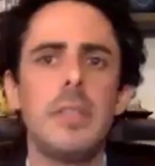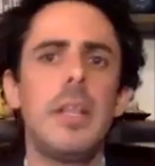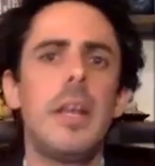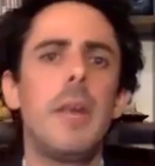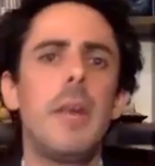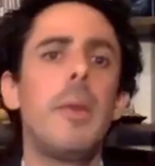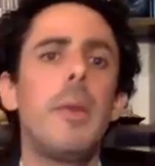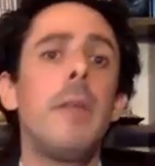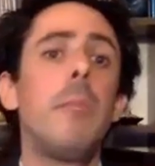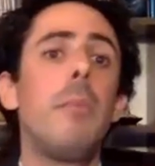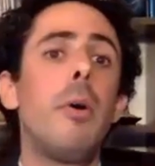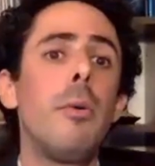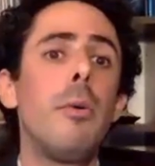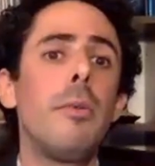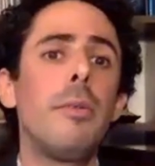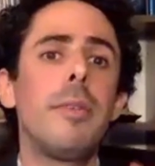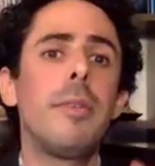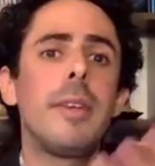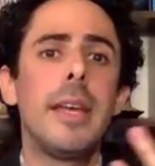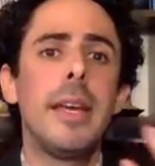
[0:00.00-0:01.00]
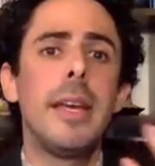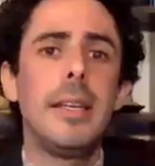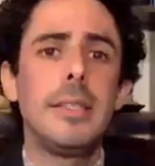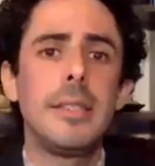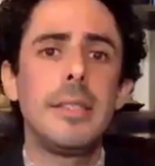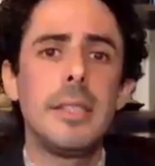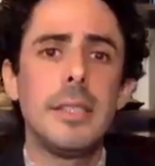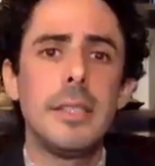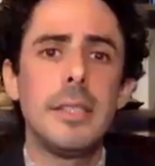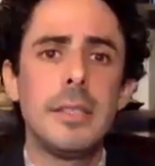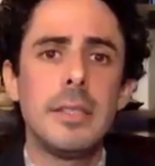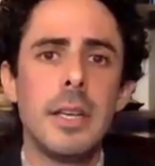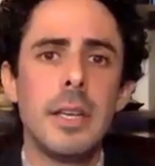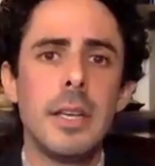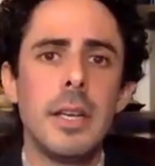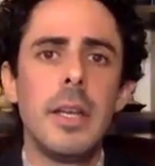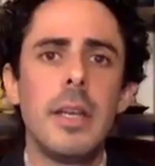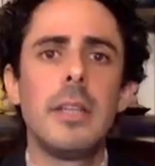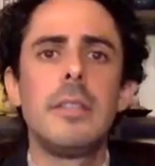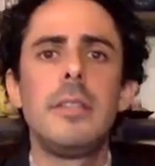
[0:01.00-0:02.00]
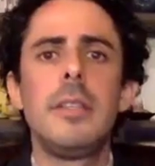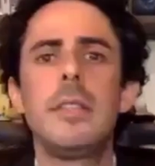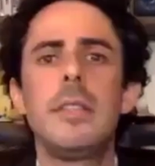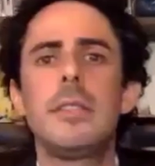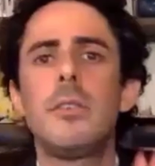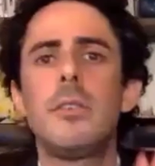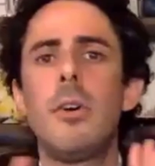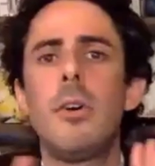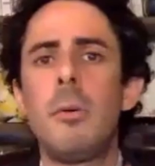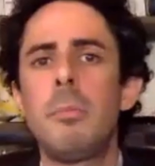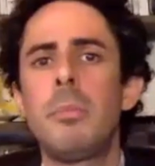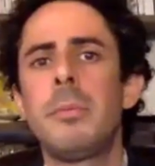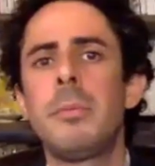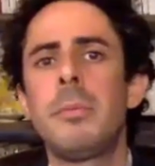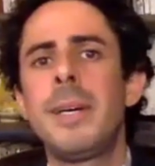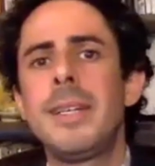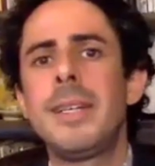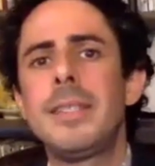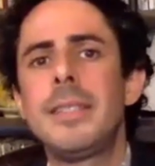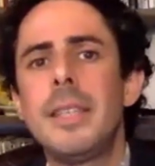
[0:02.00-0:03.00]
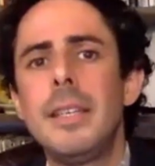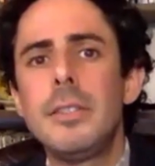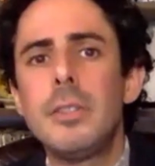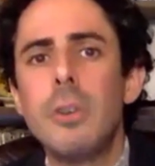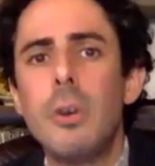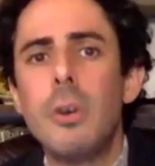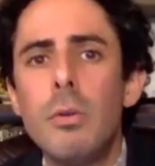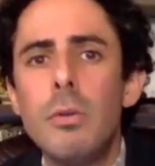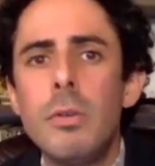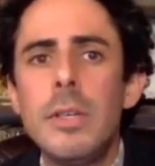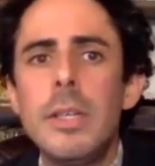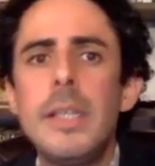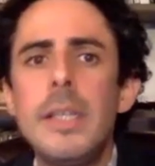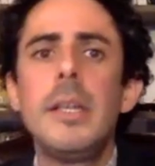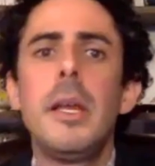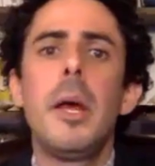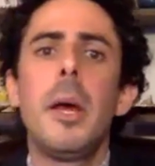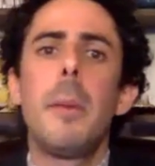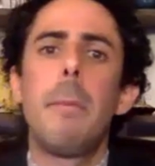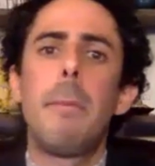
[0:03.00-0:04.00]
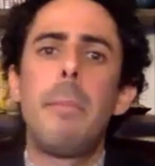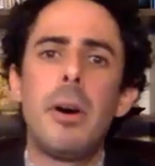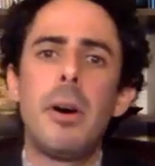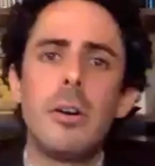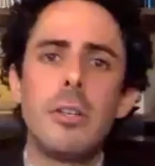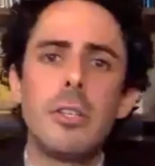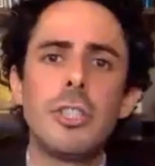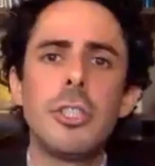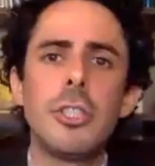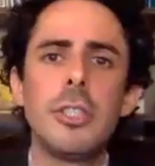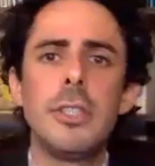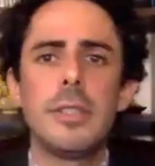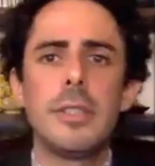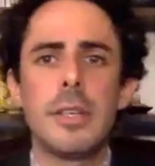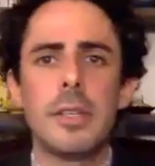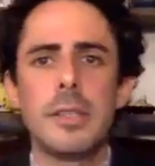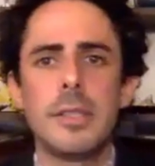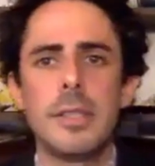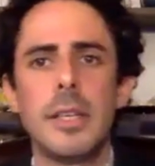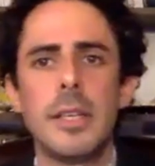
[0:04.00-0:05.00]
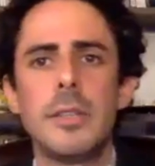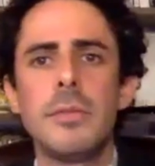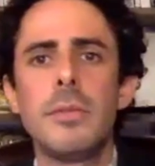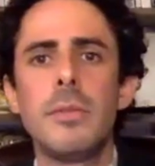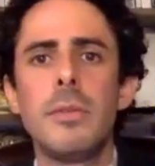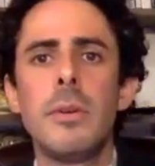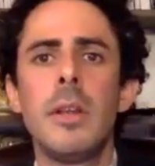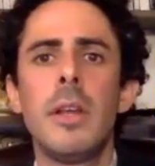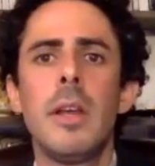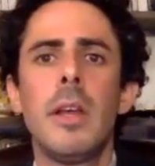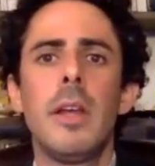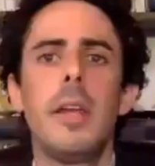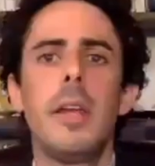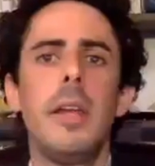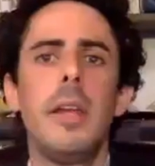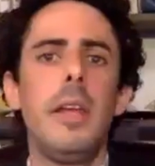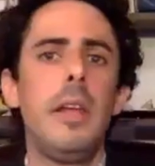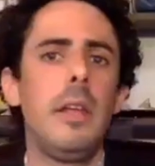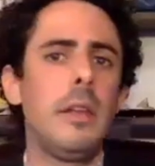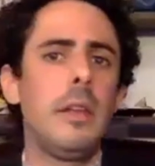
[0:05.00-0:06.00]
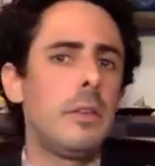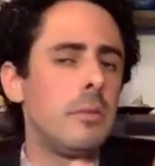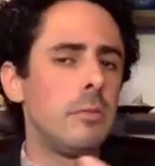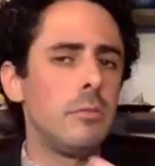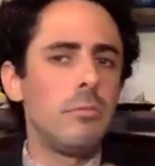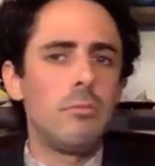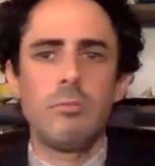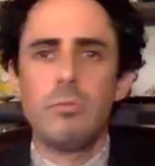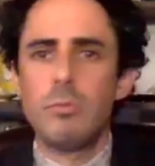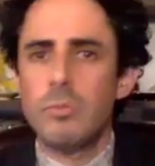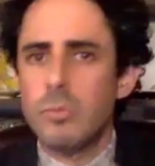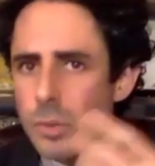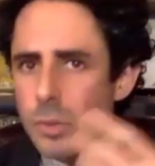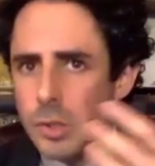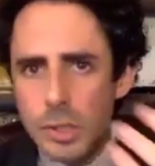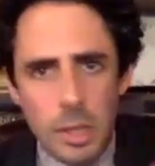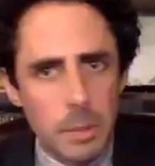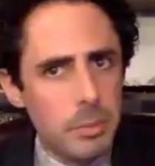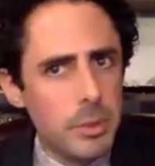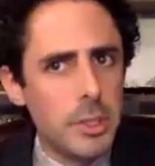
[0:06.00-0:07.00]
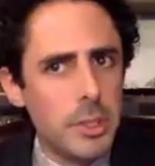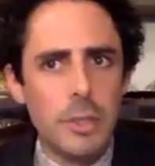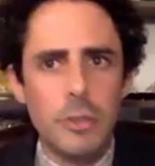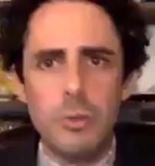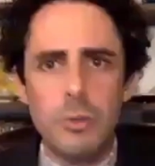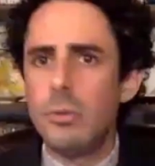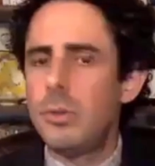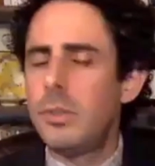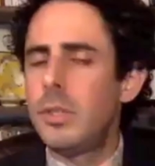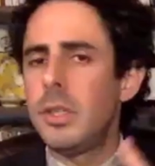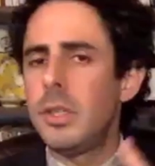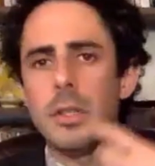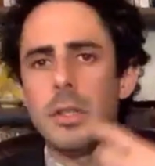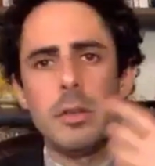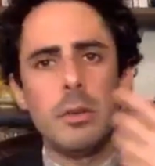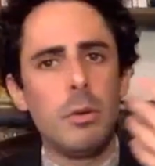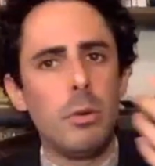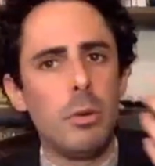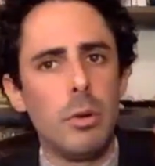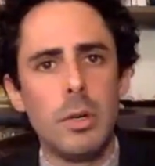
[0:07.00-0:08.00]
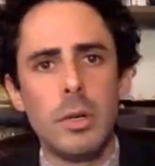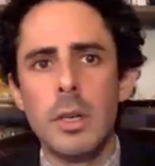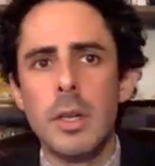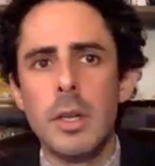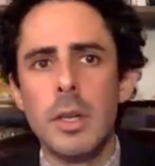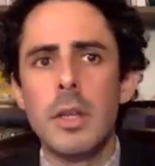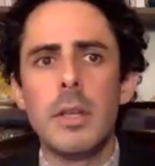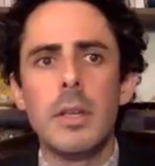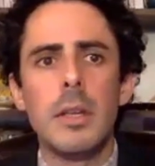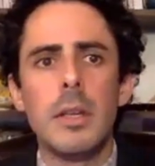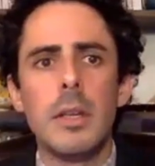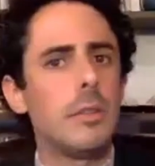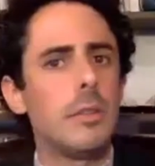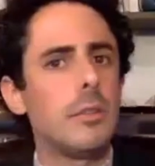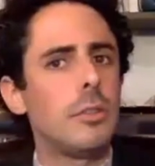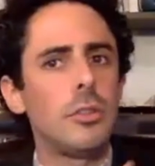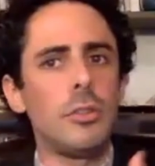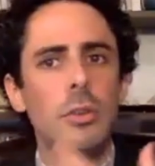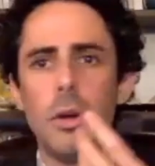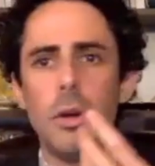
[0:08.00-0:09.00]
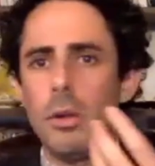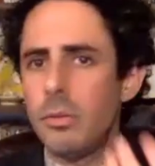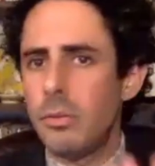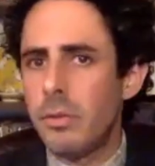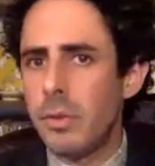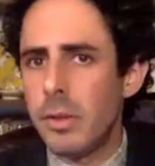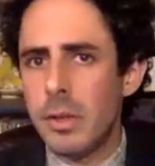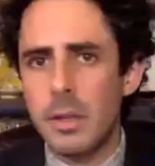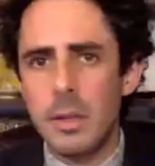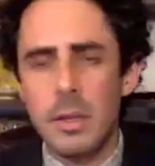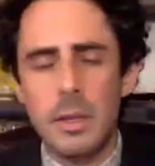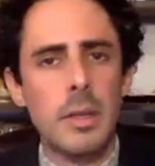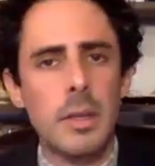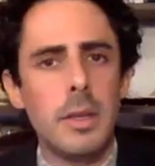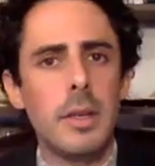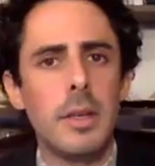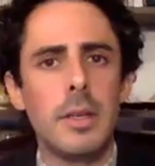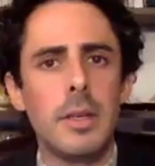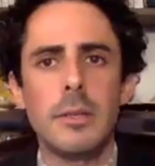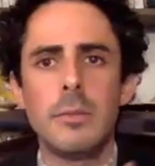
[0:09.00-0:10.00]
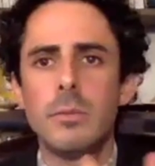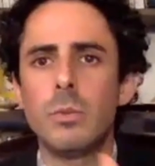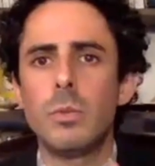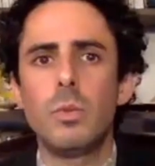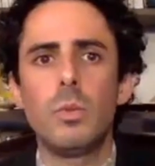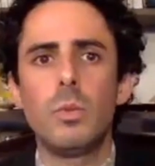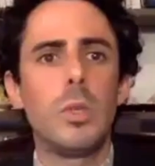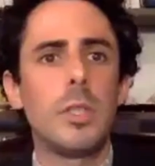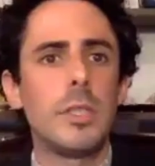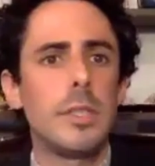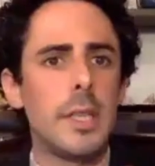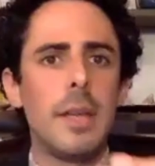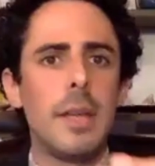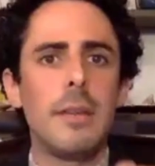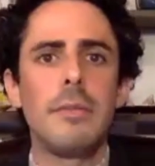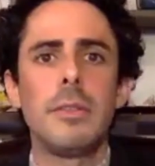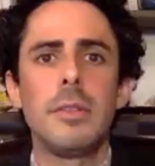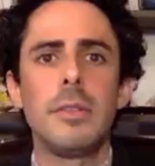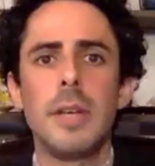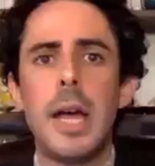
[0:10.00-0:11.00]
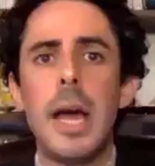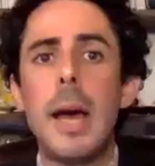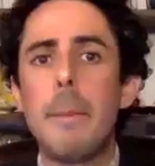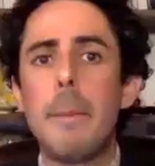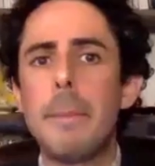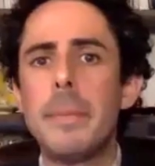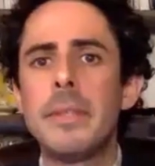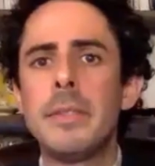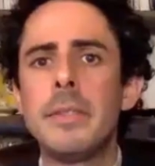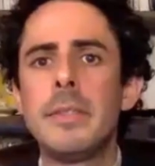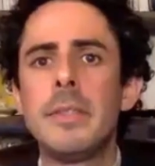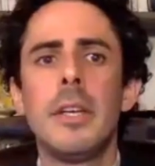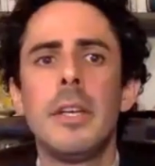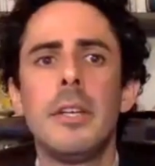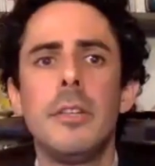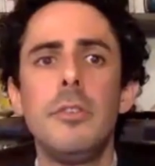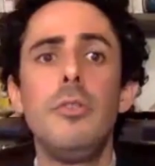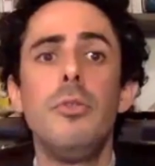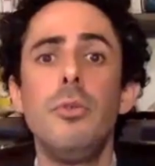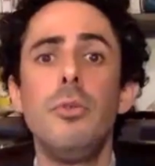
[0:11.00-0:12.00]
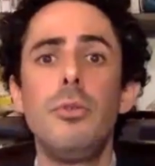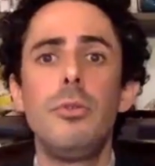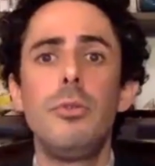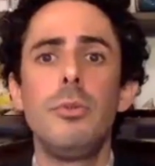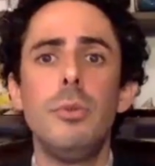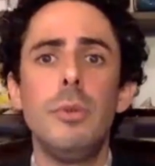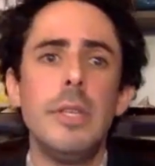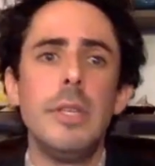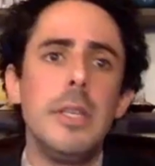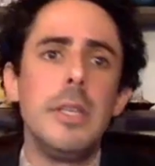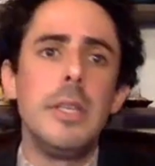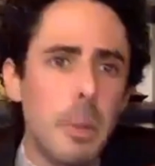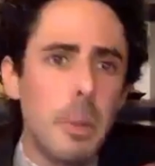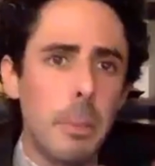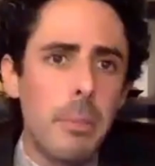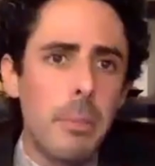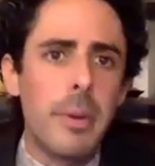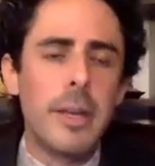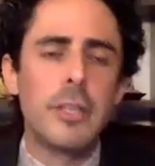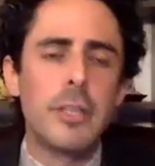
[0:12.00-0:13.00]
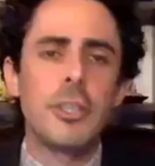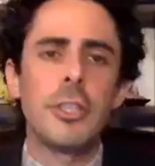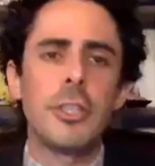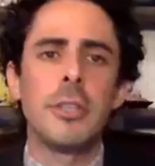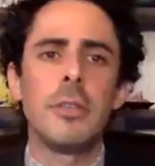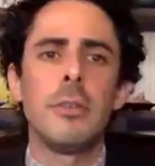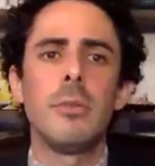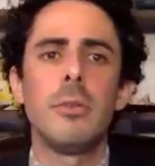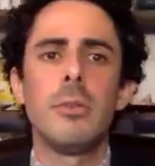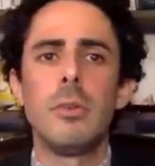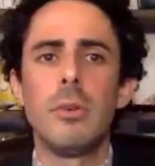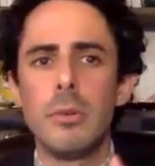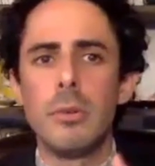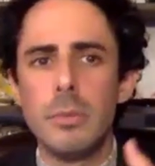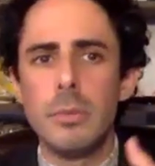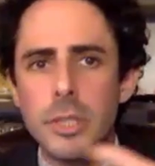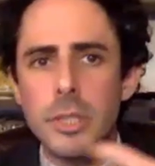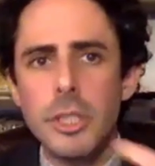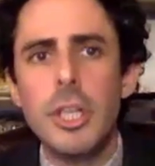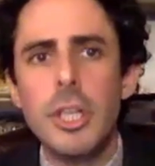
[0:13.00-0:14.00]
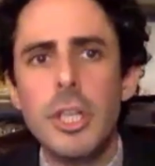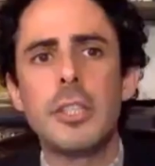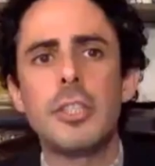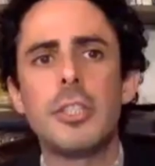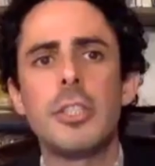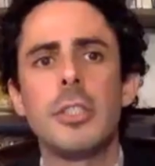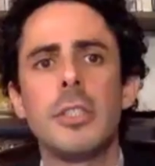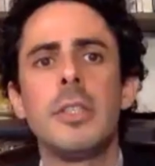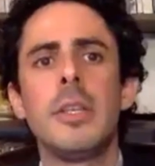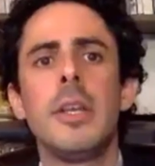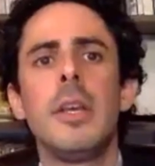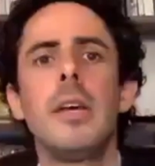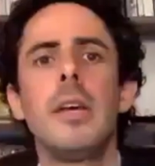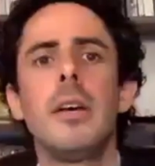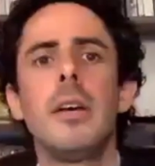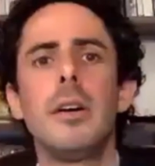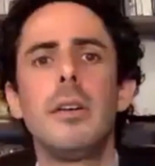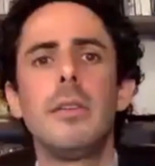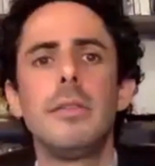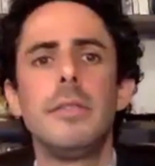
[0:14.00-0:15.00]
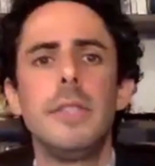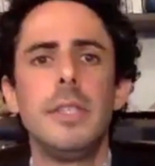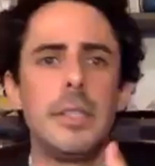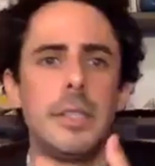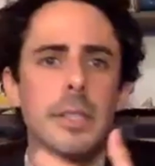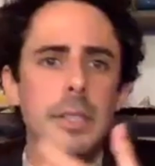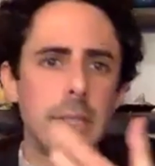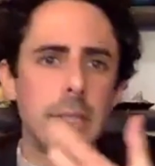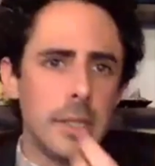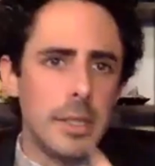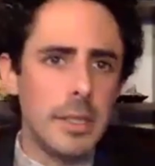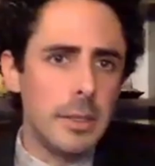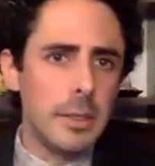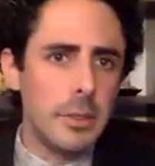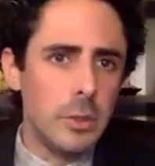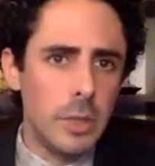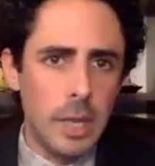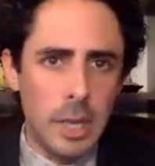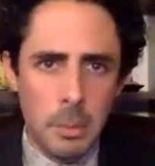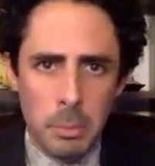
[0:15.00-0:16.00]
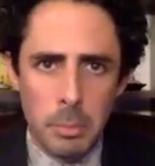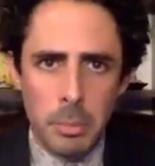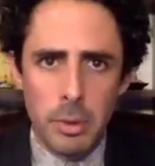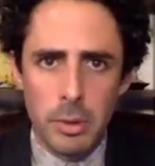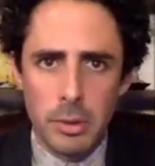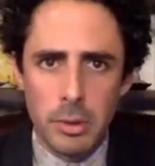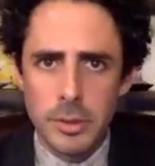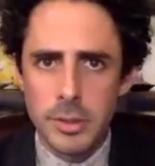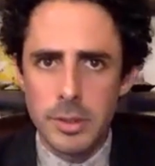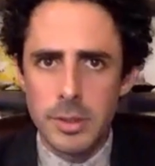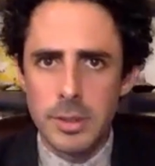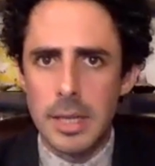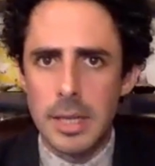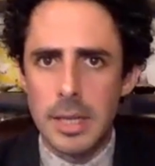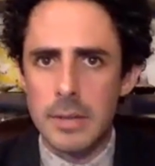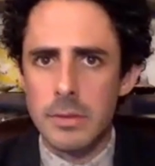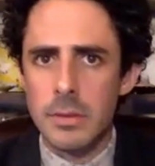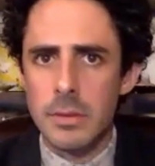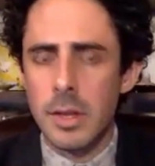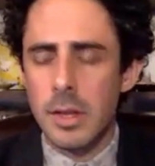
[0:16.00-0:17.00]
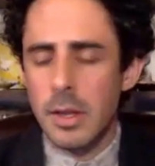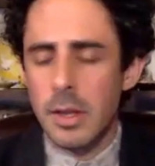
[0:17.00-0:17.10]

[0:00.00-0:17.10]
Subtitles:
Now, in both cases, this compromise is only partially successful in substituting or solving whatever happened due to the repression or rejection of this impulse that